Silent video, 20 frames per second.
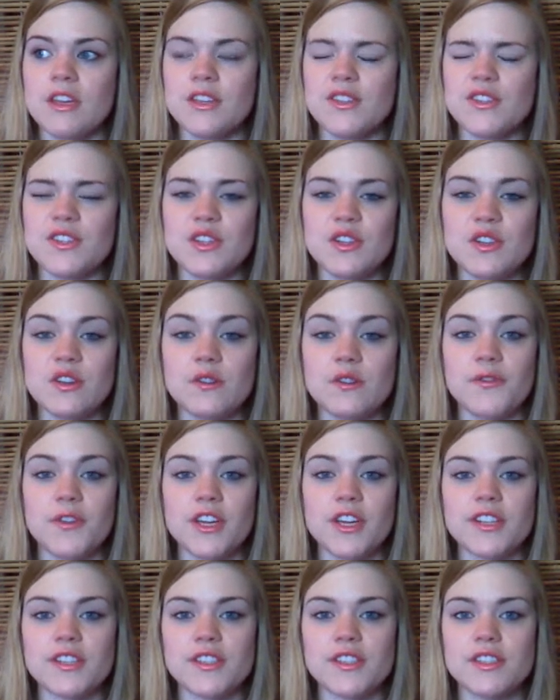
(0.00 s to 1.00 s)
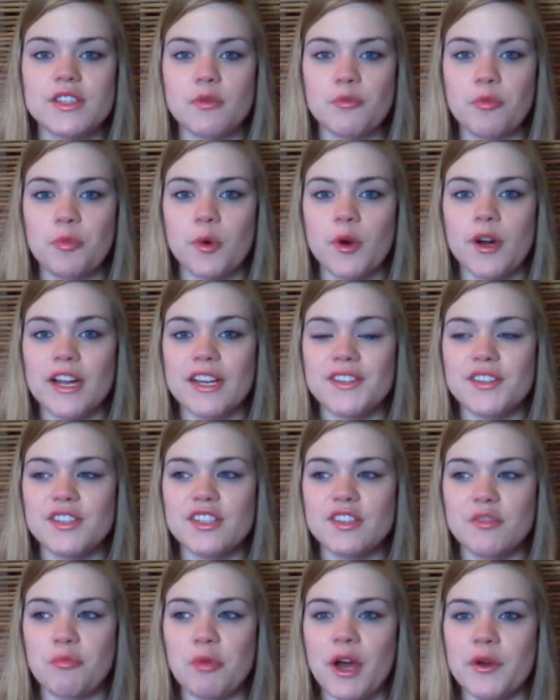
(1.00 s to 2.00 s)
Studio Fixed
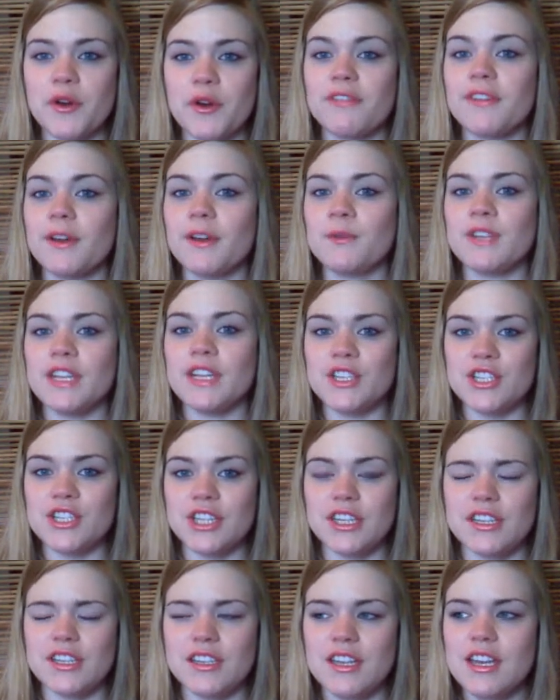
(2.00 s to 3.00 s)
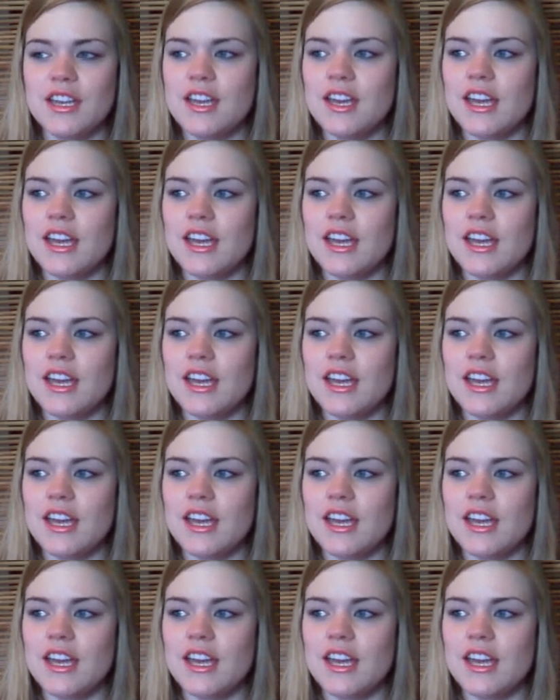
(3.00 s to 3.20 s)
Pressed Powder Foundation